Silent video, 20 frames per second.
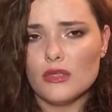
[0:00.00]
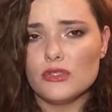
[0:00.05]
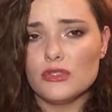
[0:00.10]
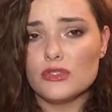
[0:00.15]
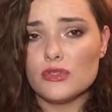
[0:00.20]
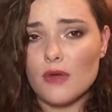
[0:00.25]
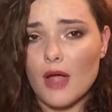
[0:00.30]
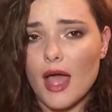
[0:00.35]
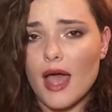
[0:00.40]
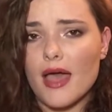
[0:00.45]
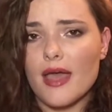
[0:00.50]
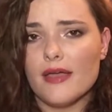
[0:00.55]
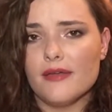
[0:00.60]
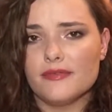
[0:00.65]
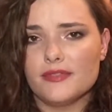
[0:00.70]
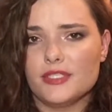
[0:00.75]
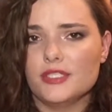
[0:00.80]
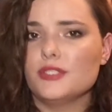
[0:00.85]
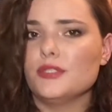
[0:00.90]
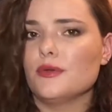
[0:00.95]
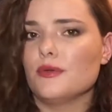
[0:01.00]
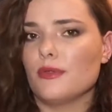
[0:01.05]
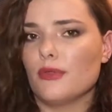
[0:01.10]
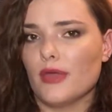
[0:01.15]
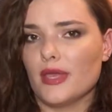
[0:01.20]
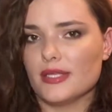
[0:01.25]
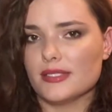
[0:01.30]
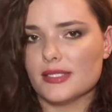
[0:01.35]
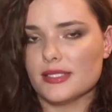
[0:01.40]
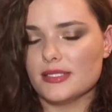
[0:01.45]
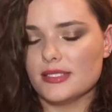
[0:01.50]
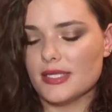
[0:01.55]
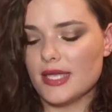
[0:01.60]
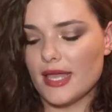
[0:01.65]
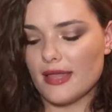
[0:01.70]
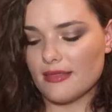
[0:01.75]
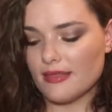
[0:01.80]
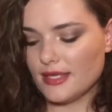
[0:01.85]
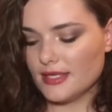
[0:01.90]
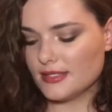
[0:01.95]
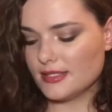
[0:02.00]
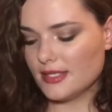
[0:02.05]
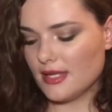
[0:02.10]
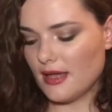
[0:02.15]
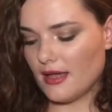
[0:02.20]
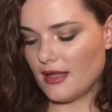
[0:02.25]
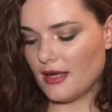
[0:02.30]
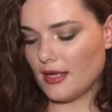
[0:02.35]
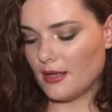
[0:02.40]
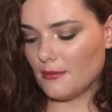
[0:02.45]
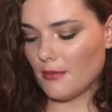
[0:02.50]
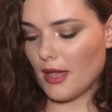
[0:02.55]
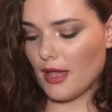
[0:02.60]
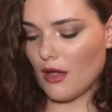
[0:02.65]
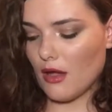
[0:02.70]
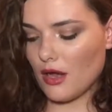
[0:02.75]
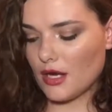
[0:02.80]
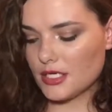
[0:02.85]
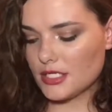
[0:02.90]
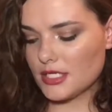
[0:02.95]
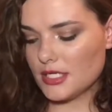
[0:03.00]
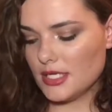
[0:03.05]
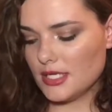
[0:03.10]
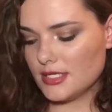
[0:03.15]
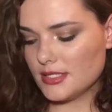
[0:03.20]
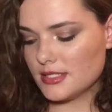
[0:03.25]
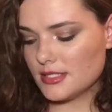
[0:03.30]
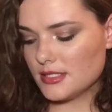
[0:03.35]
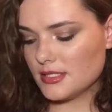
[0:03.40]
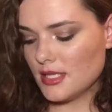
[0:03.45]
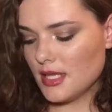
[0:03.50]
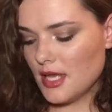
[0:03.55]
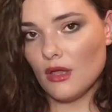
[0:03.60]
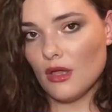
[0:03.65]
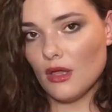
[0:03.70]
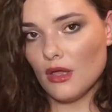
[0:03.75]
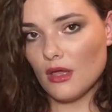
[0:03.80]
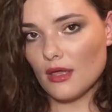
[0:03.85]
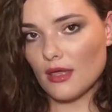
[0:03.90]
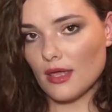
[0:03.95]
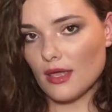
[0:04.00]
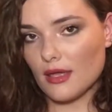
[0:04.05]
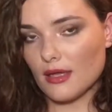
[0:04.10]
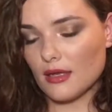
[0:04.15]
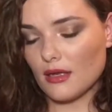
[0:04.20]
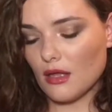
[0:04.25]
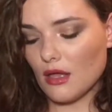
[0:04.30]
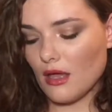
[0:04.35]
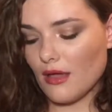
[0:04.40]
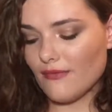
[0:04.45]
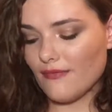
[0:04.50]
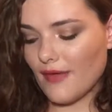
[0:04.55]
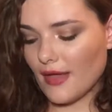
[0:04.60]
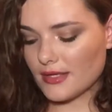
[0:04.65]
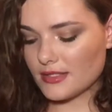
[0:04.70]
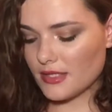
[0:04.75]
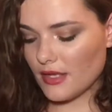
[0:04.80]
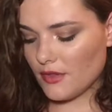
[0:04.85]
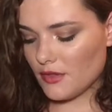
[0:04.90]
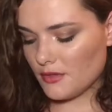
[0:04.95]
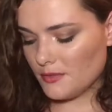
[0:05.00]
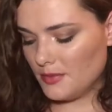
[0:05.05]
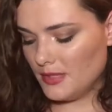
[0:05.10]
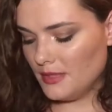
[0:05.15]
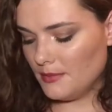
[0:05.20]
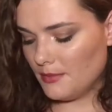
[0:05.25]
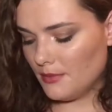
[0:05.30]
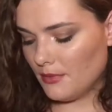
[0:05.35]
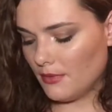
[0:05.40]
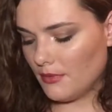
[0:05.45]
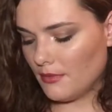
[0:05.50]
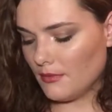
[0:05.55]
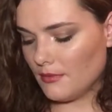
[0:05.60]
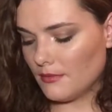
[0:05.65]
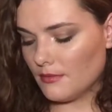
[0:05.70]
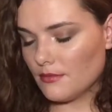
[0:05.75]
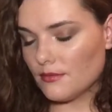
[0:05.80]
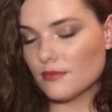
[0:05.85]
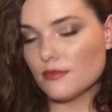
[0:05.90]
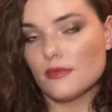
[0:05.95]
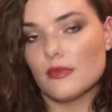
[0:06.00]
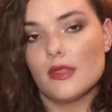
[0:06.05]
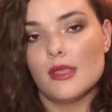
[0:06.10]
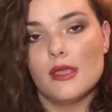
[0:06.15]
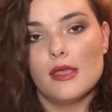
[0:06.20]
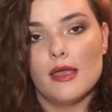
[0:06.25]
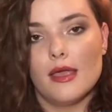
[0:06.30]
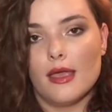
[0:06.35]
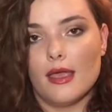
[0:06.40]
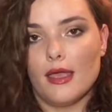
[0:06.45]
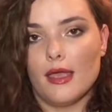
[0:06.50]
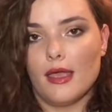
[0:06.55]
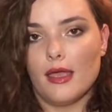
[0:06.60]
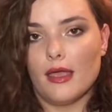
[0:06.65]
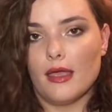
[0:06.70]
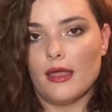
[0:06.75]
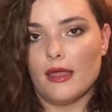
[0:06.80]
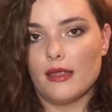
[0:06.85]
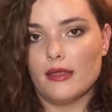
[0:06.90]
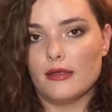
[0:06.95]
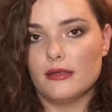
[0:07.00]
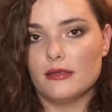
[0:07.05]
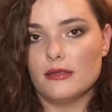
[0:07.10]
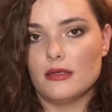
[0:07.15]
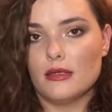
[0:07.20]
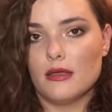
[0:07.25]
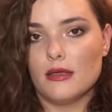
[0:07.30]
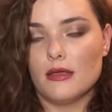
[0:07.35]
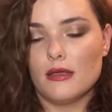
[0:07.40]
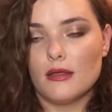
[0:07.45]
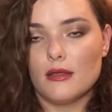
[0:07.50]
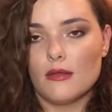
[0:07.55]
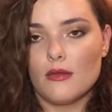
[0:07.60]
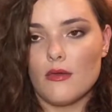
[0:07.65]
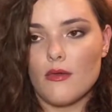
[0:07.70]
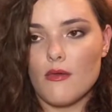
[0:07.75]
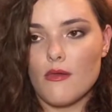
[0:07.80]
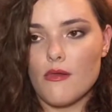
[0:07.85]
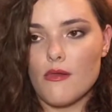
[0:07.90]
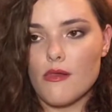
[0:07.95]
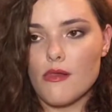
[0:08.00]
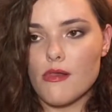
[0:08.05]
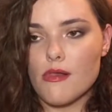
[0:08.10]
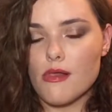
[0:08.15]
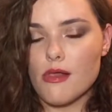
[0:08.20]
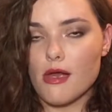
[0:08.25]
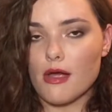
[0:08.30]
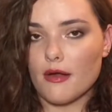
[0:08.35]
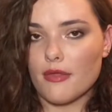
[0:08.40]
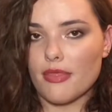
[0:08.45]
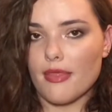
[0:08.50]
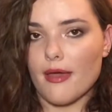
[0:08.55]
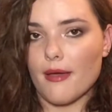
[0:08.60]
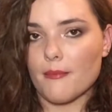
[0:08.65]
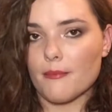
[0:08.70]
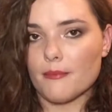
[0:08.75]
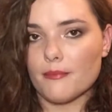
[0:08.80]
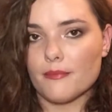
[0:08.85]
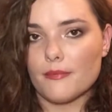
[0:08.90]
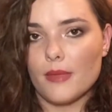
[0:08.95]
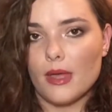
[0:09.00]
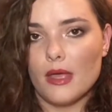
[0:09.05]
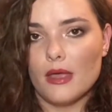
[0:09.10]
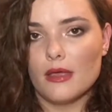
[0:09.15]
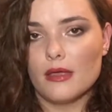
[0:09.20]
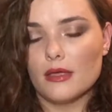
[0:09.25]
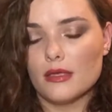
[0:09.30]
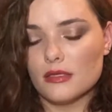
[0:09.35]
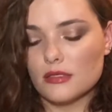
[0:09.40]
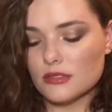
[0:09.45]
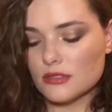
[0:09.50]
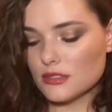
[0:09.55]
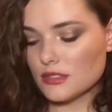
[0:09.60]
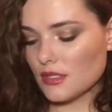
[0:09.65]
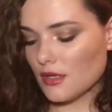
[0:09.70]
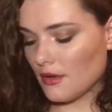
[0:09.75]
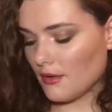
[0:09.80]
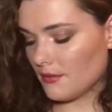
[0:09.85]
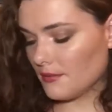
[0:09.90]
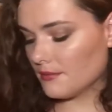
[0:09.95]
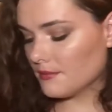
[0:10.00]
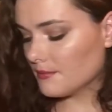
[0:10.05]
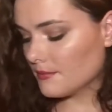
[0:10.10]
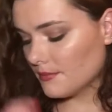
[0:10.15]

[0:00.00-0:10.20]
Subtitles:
drive to do things and to get things done and my harshness can affect other people and hurt them. So